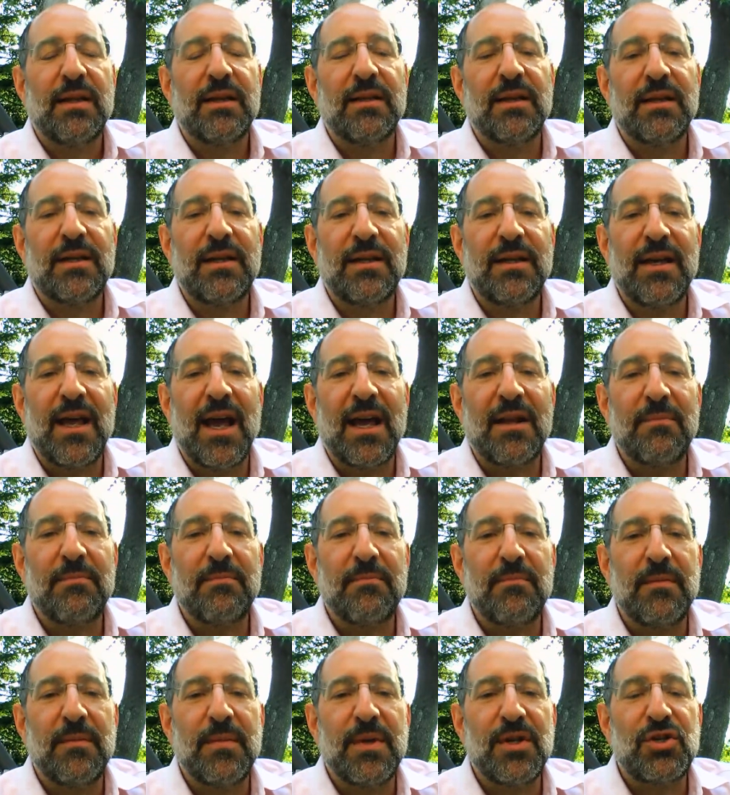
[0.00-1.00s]
looking at
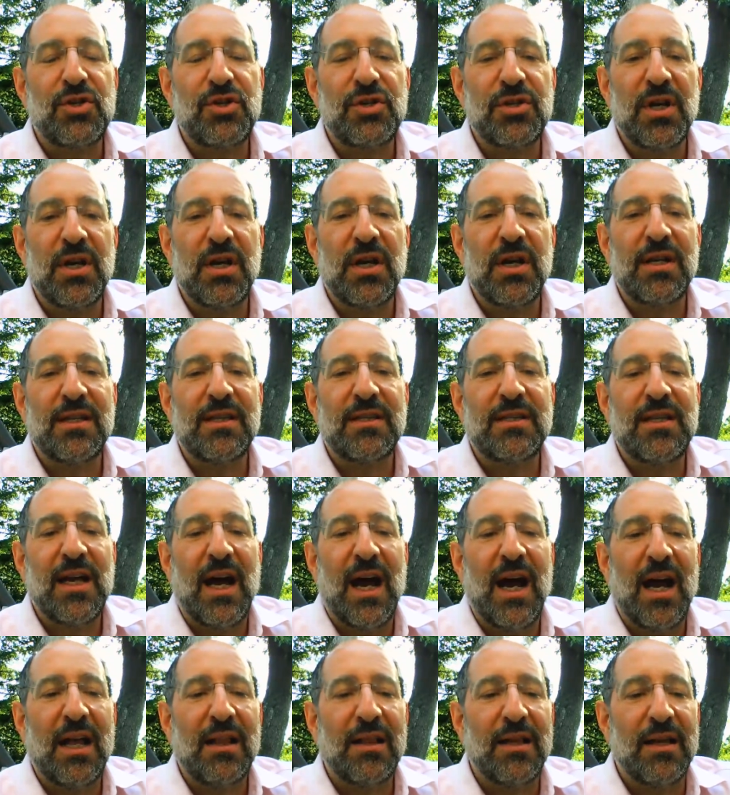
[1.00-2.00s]
Mishnah
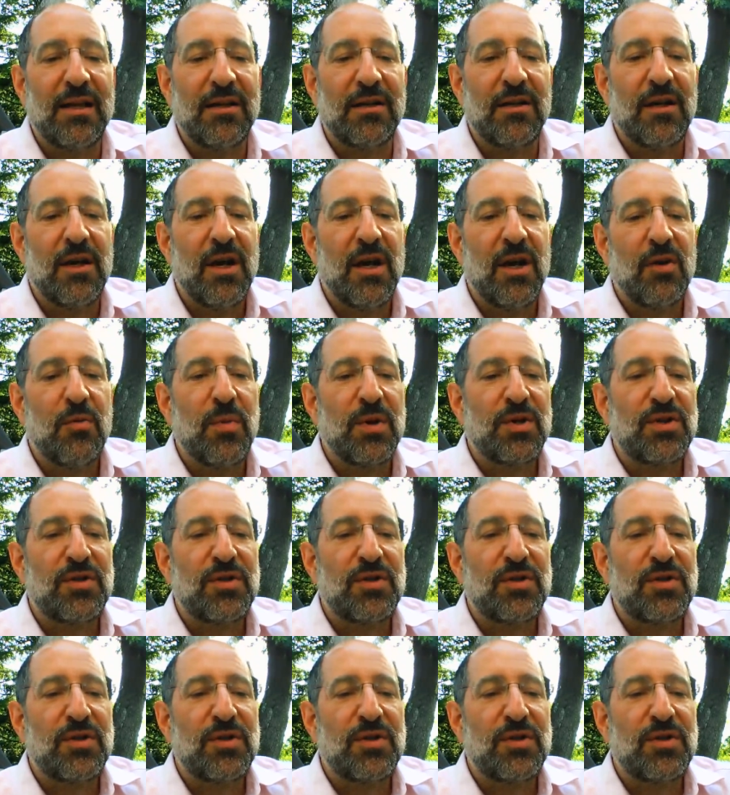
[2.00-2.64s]
Dalet,